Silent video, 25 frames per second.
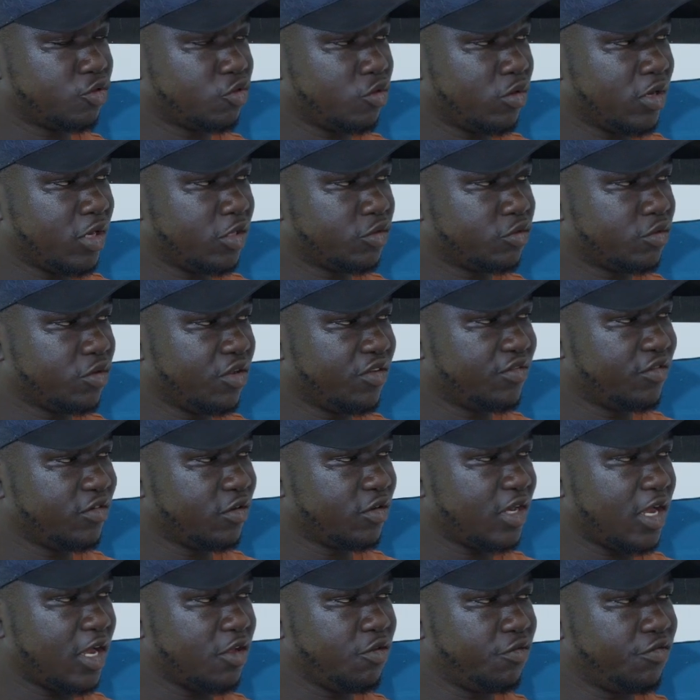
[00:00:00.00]
on and so
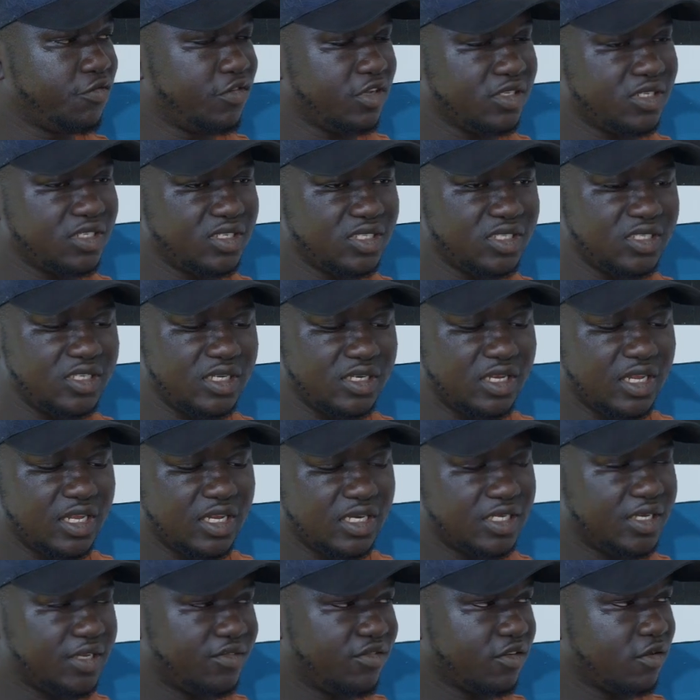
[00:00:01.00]
forth? Are you facing
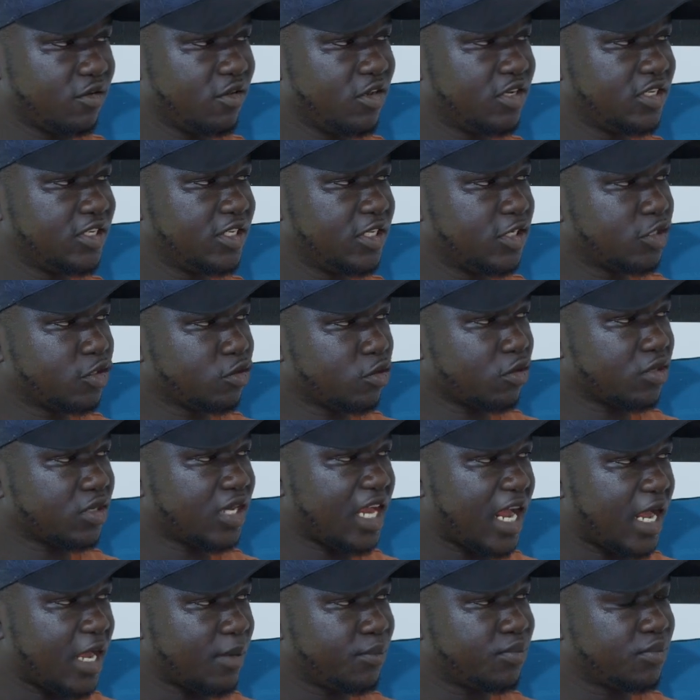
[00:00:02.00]
difficulties to
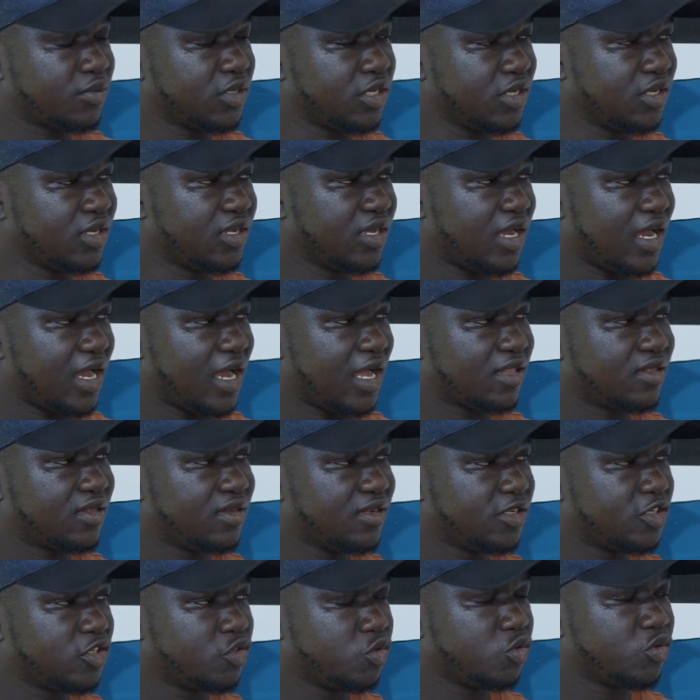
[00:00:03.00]
tap
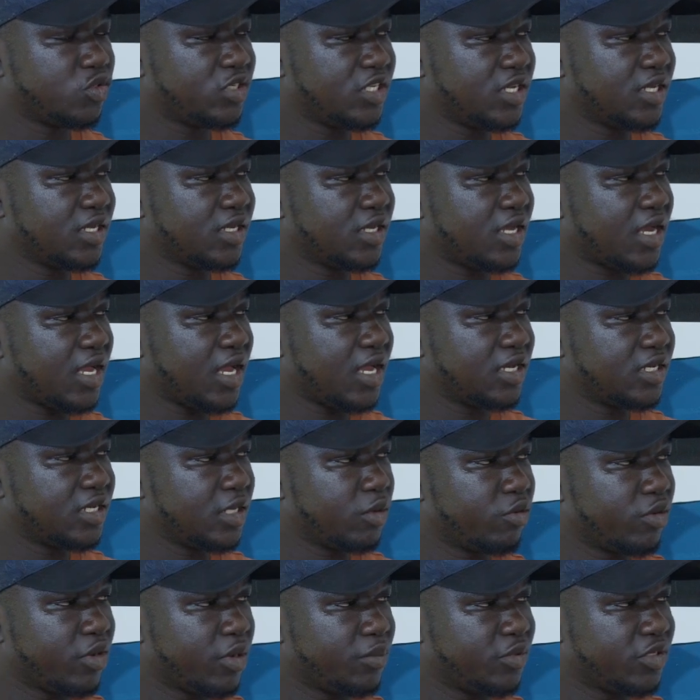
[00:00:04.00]
athletes you think they
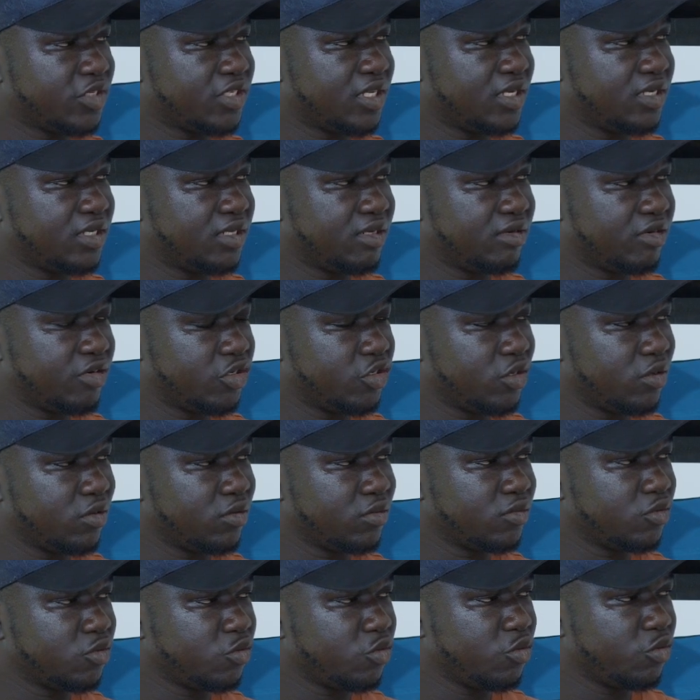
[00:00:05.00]
will represent the region?
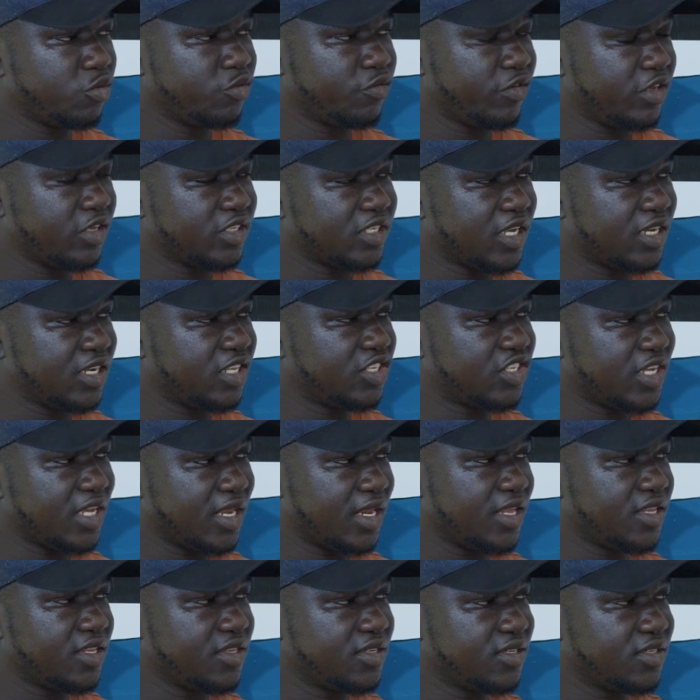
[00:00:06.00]
Do you face any
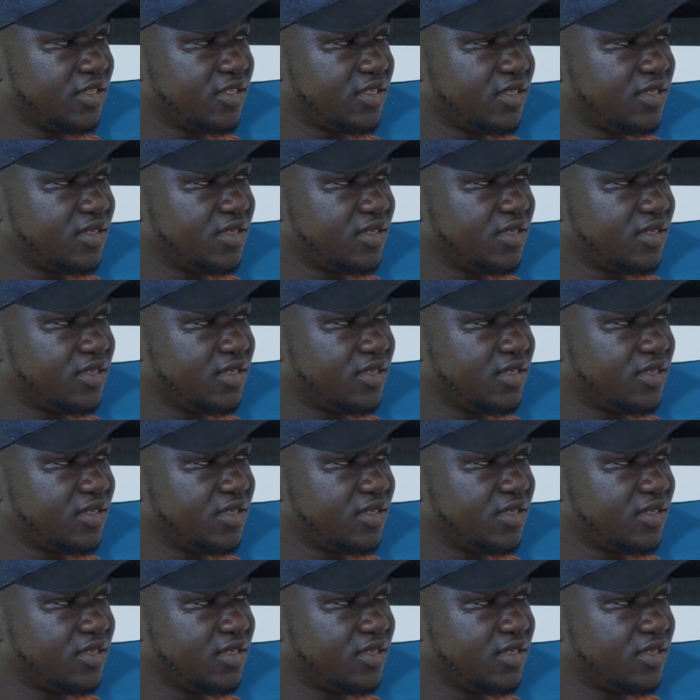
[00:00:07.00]
challenges?